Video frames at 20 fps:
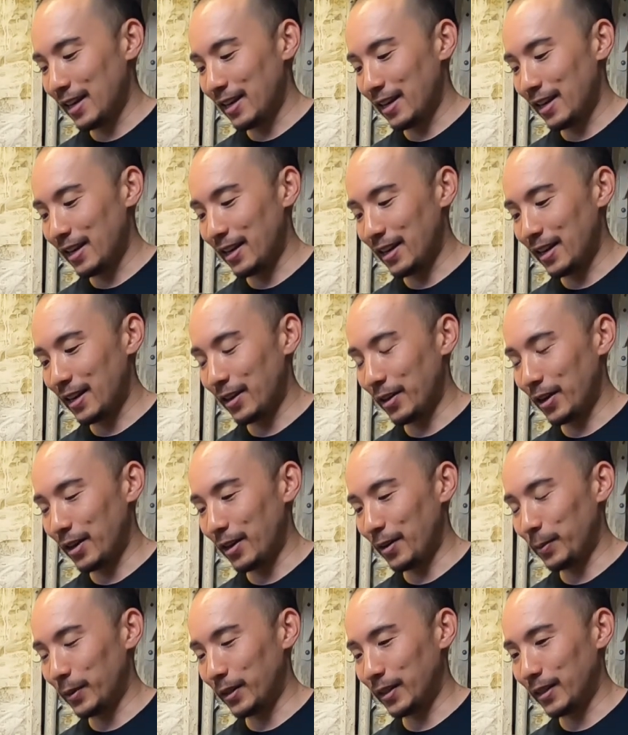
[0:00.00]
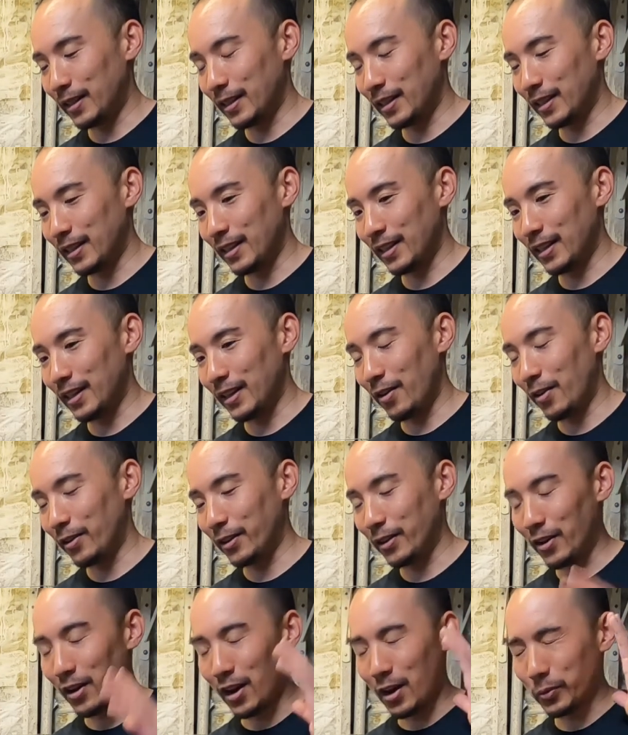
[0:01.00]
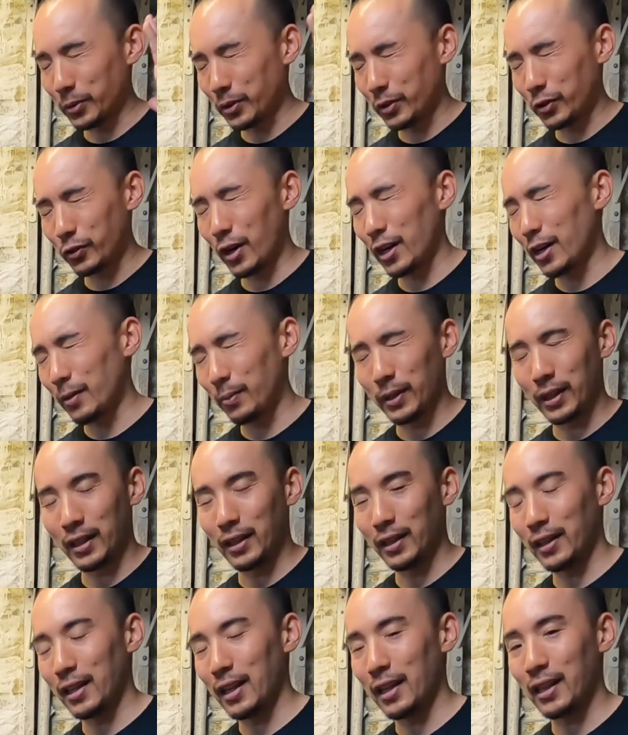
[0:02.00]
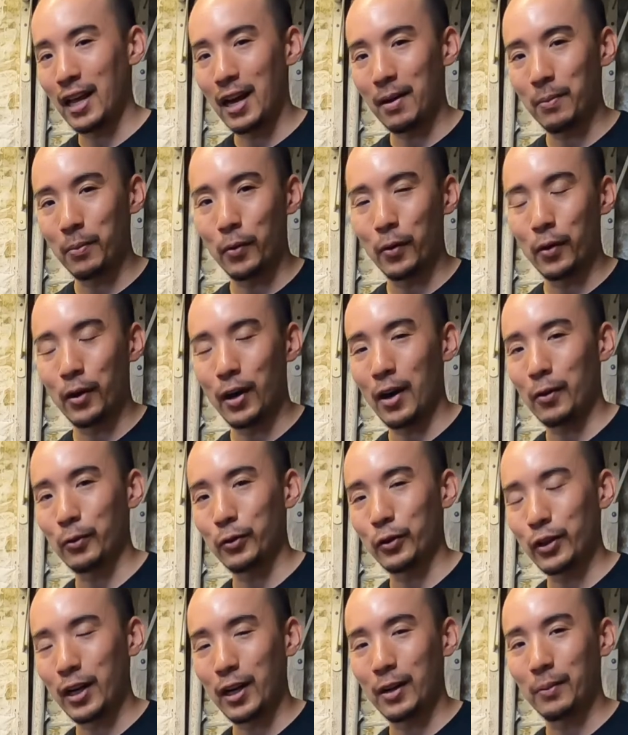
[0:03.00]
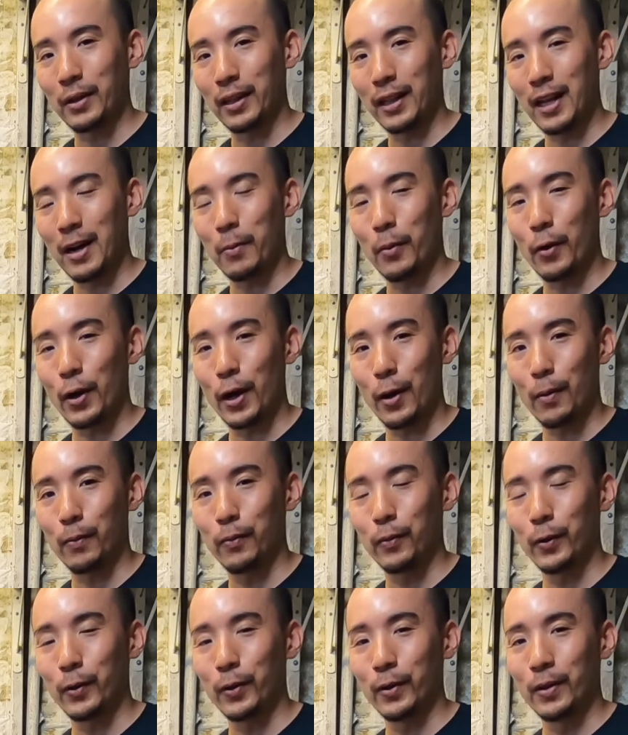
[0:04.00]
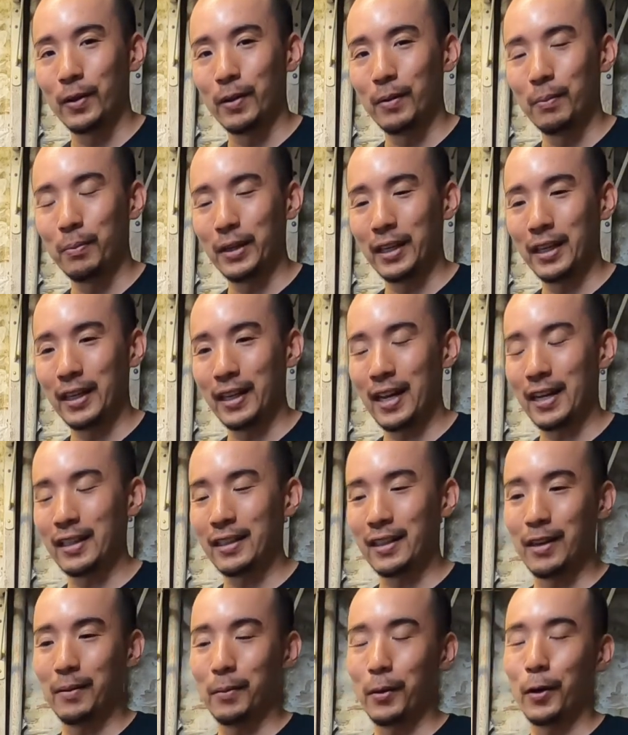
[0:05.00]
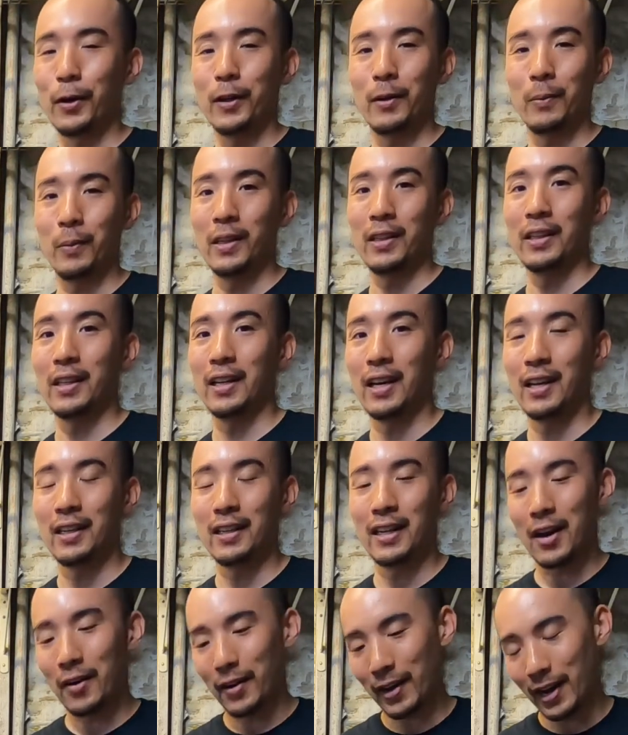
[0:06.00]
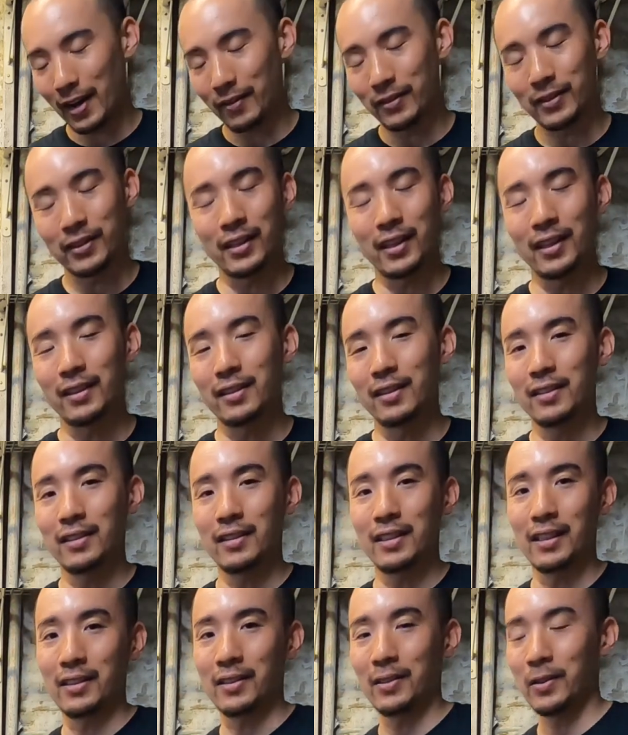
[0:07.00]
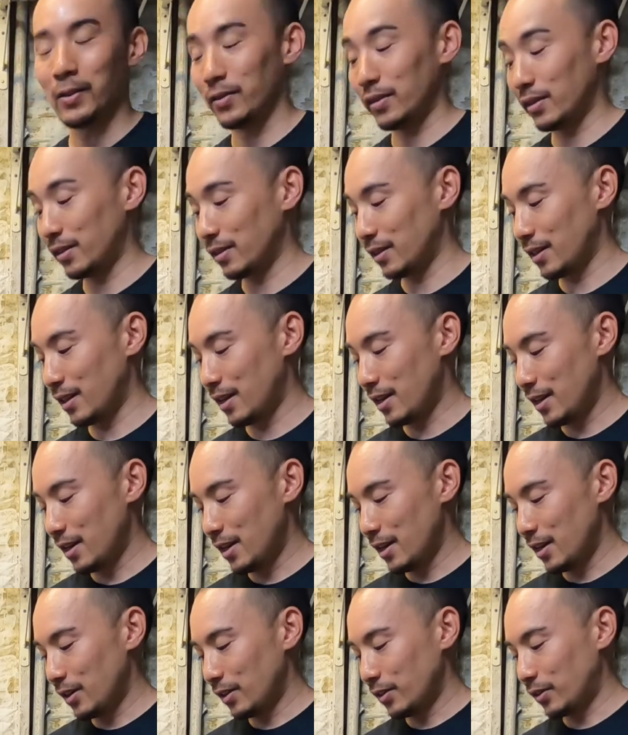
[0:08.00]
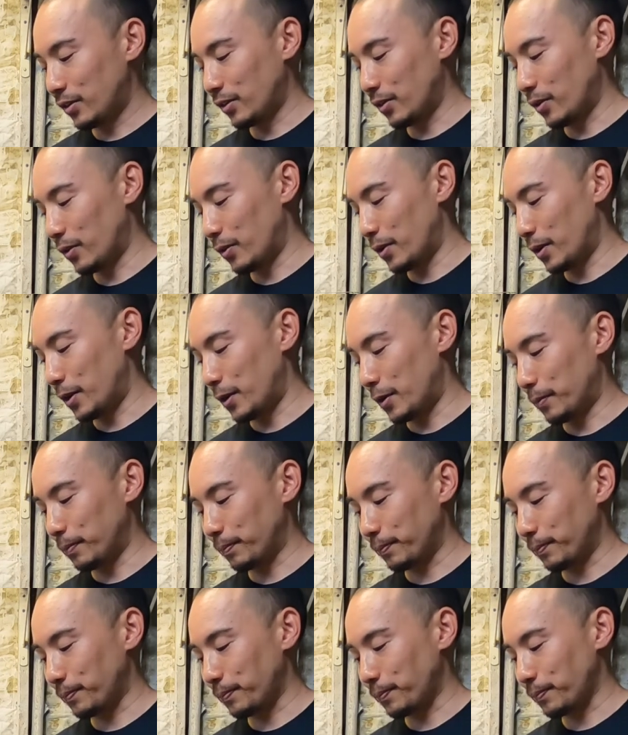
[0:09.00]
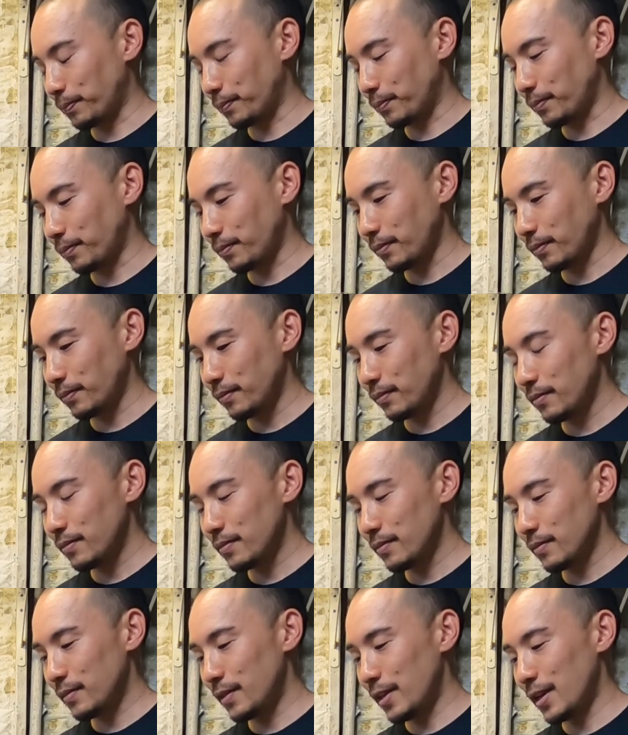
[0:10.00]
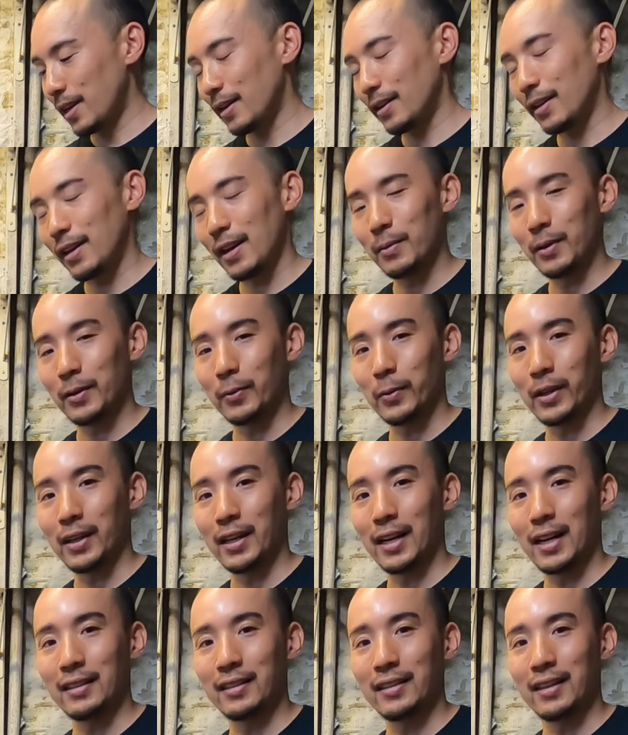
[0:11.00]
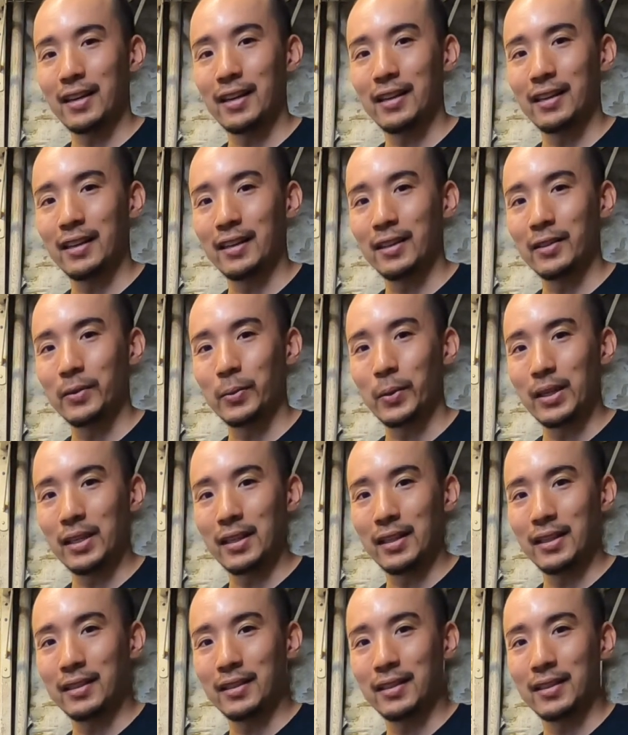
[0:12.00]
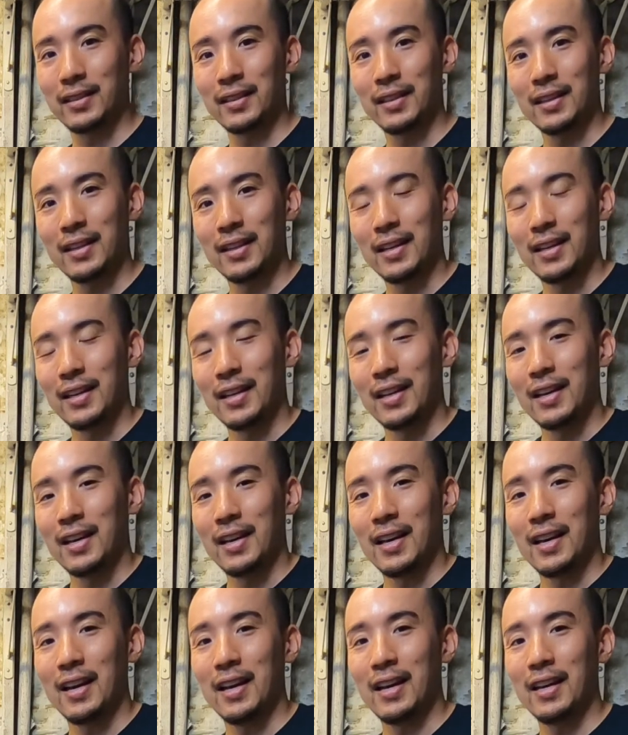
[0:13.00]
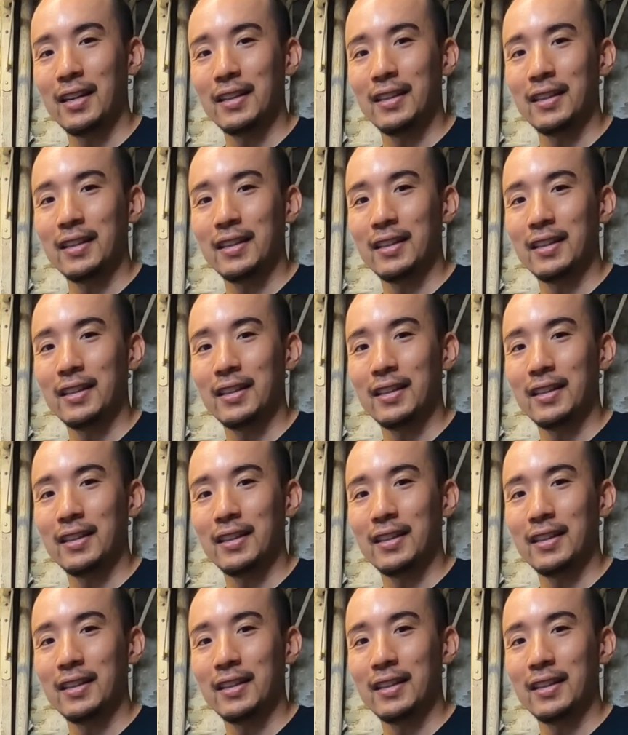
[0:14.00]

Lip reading: And I mean, all in all, I was trying to be a lot more helpful, but it ended up hurting me in the end. Now I have to get this thing serviced. So yeah, I mean, what can I say? It is what it is, and